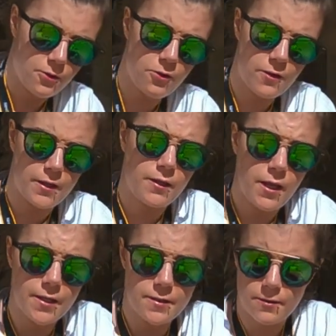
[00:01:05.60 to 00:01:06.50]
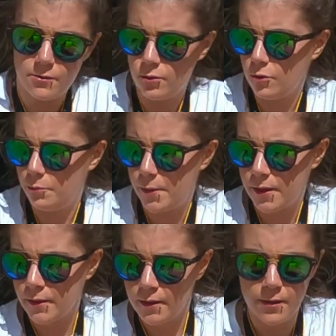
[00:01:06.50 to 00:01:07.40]
Alright, let's
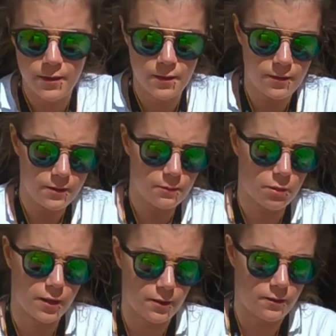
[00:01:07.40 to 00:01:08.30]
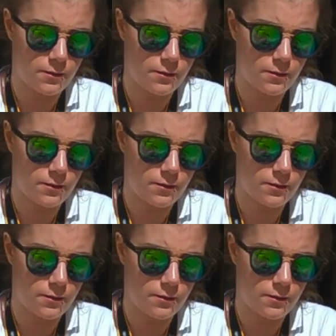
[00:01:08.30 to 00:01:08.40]
open the bag.